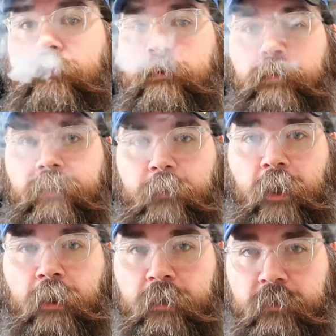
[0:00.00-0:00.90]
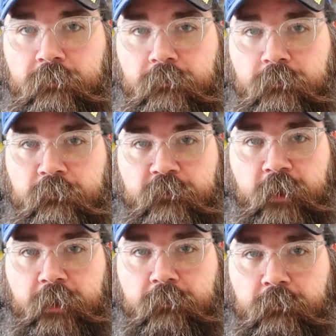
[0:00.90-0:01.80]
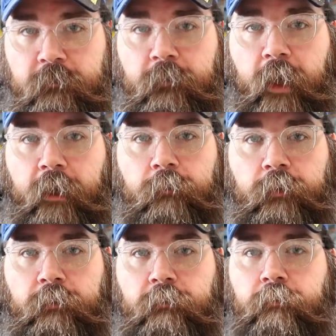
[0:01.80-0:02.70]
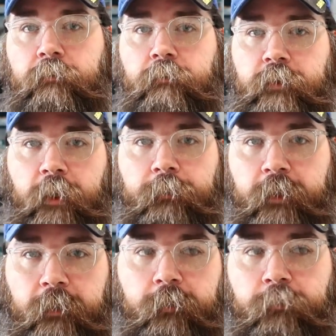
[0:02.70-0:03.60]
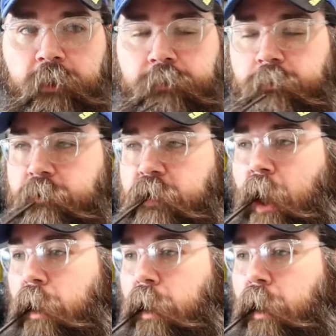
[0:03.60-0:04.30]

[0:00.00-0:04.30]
or some other fun, edible, yummy mushrooms.